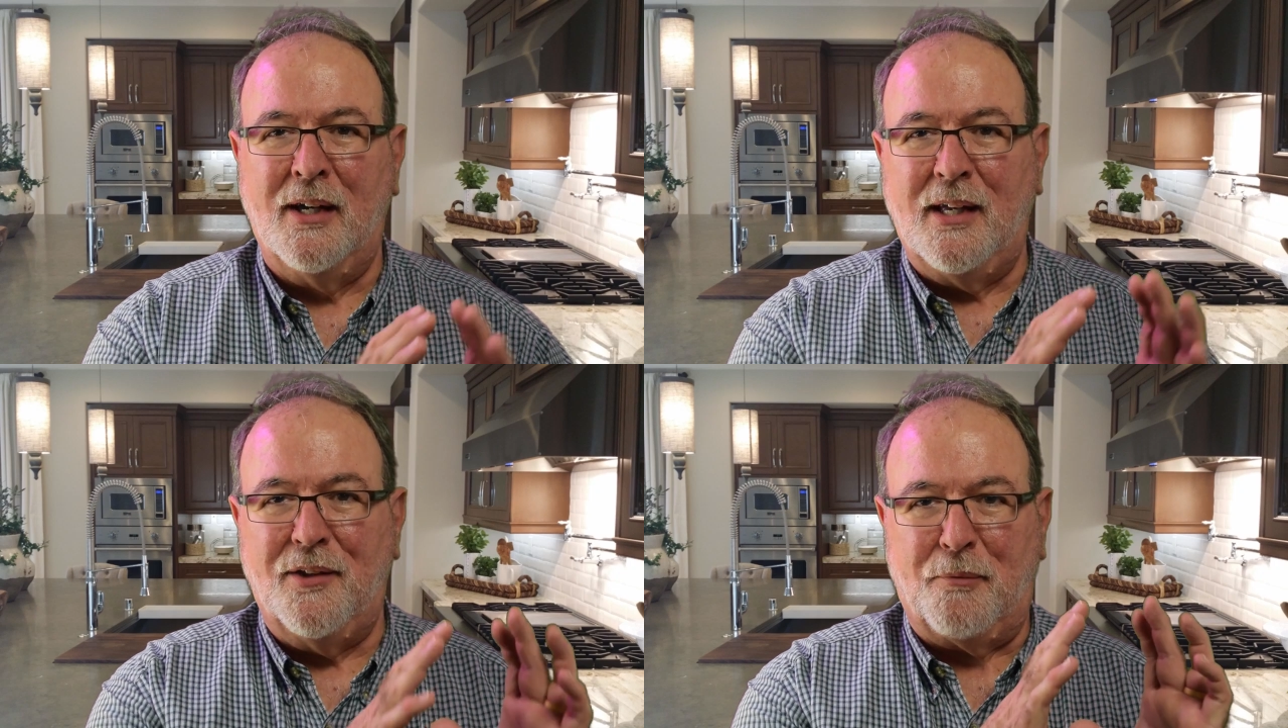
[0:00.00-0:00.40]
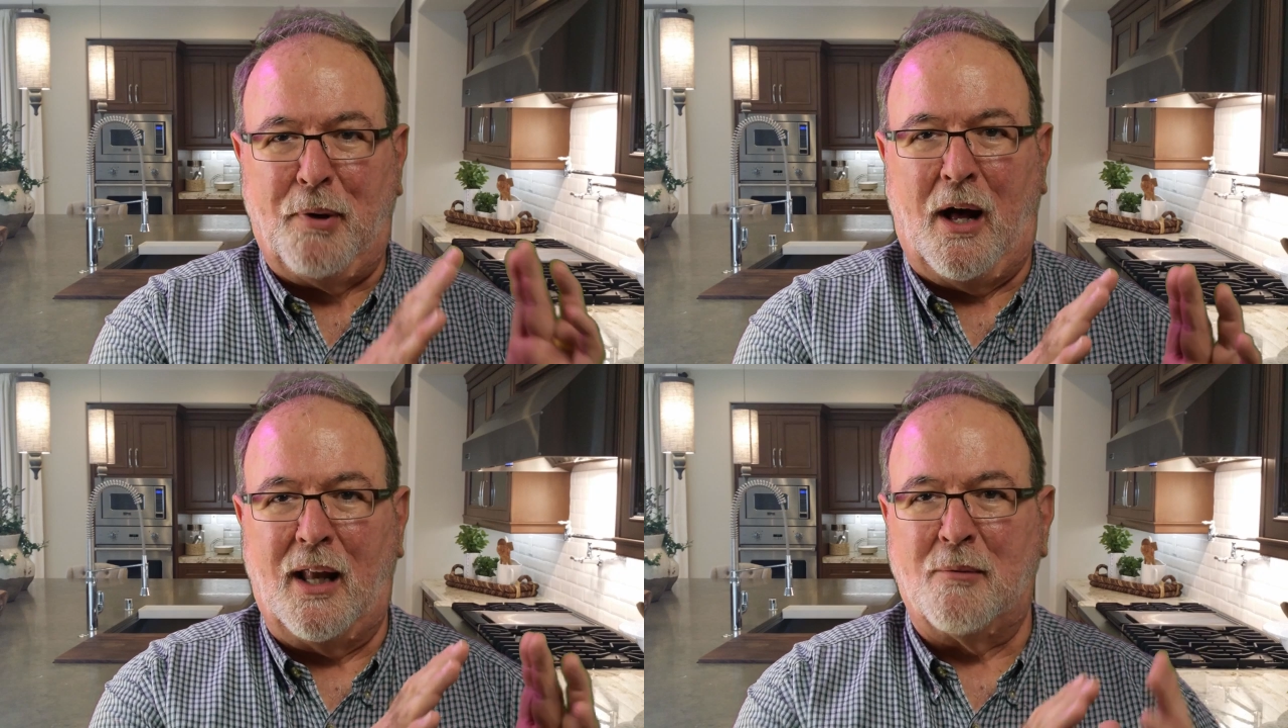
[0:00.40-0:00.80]
is a
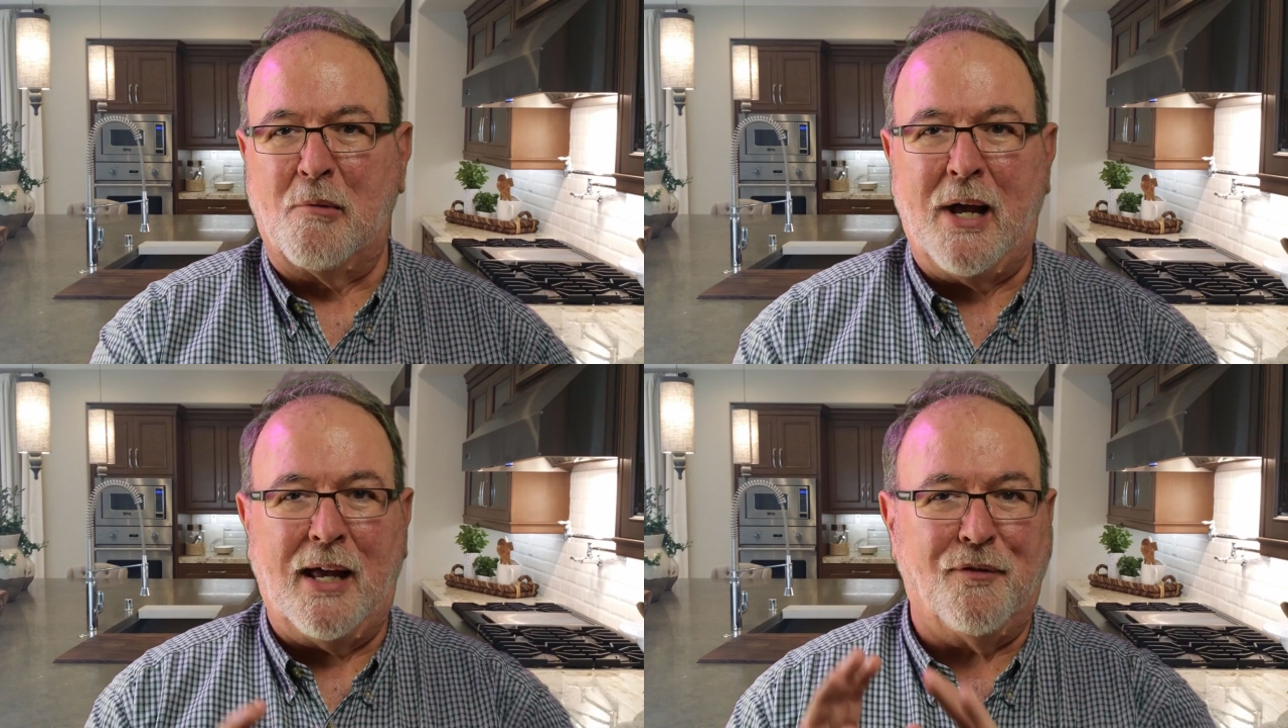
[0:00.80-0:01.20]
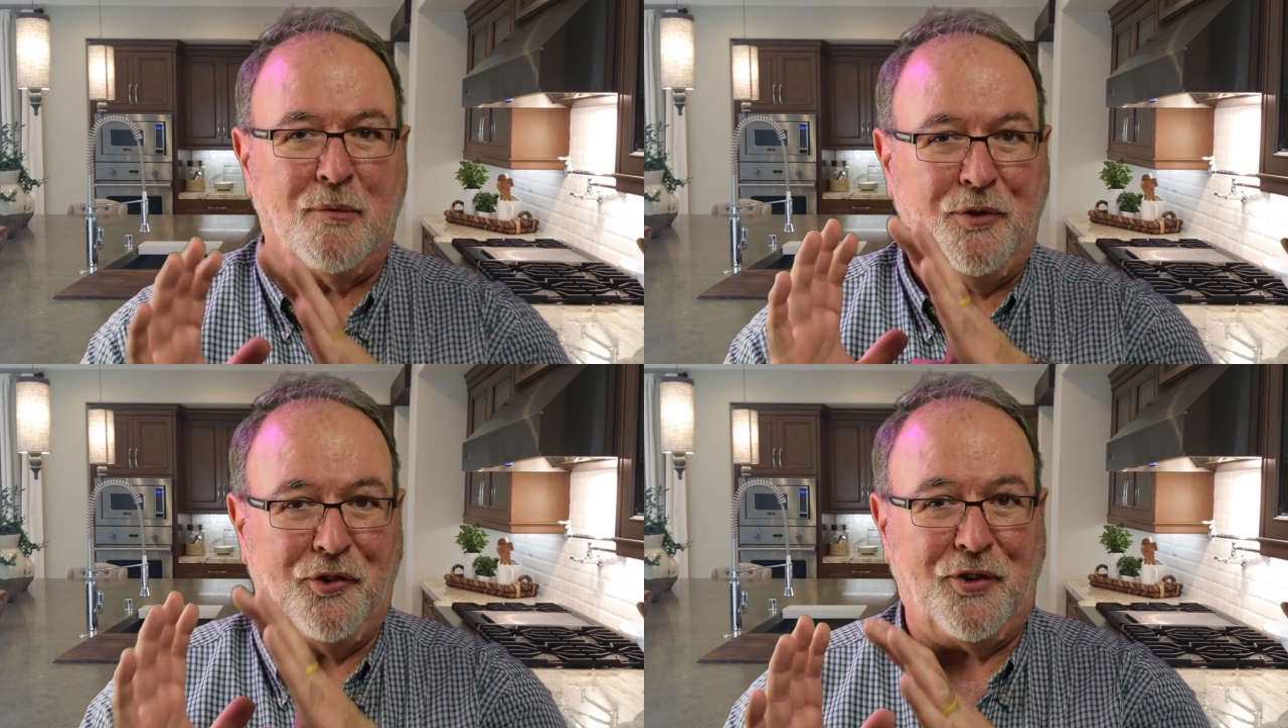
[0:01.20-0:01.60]
polymer made
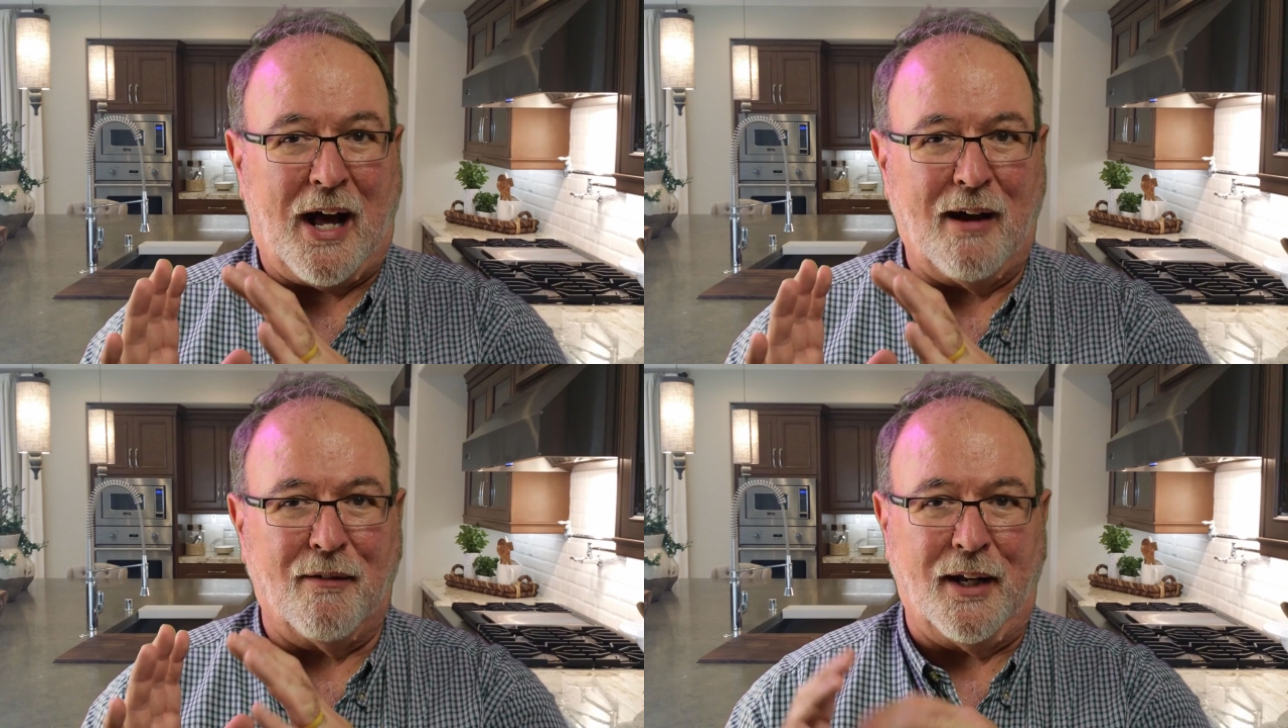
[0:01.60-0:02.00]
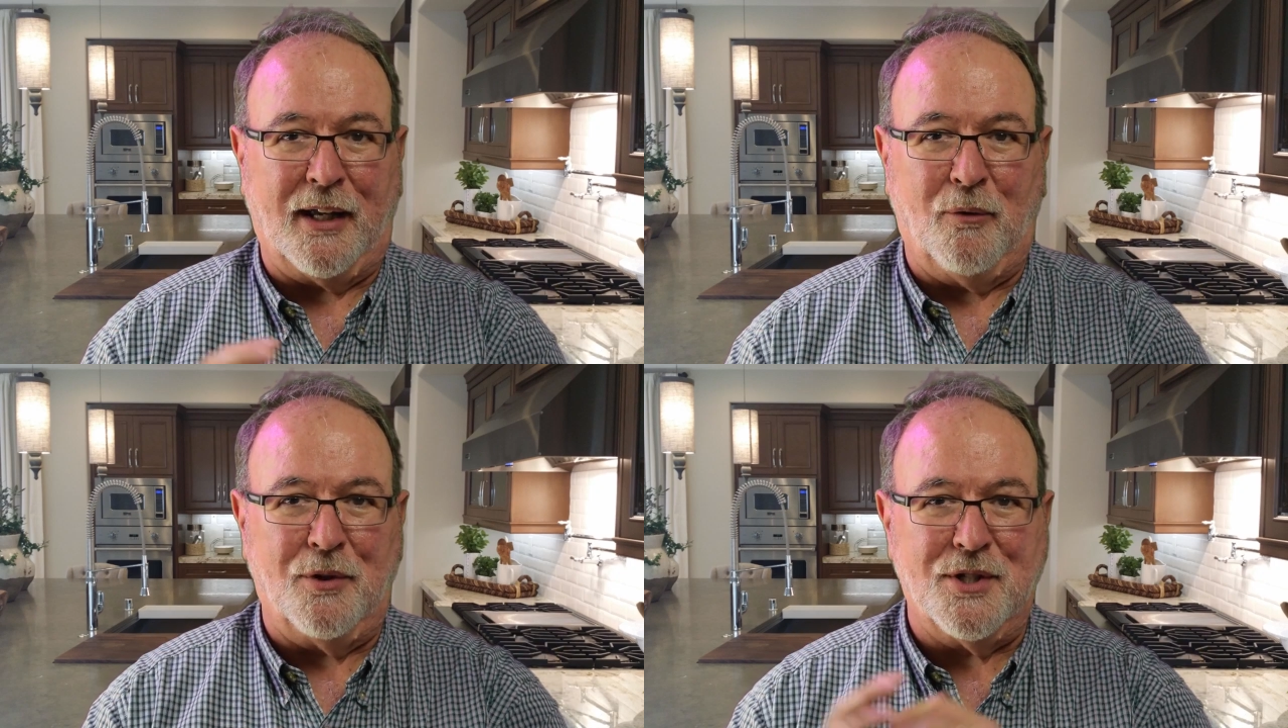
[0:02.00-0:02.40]
from
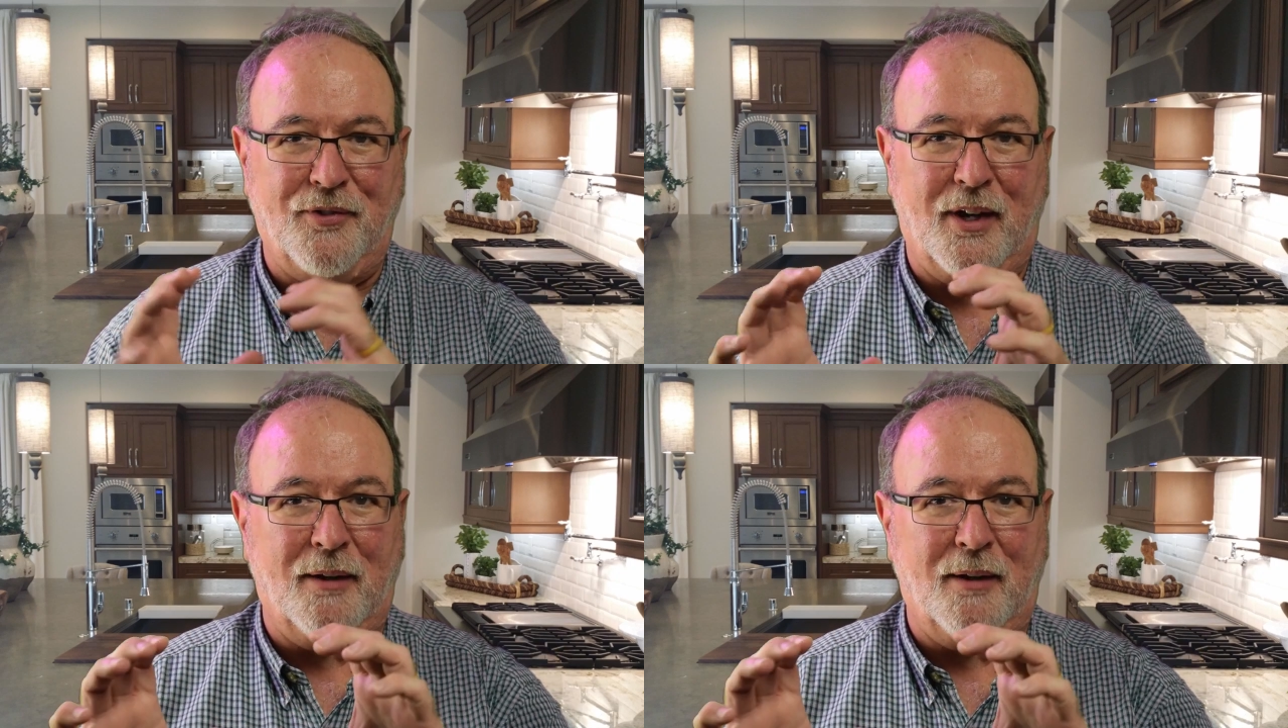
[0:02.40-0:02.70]
styrene, which is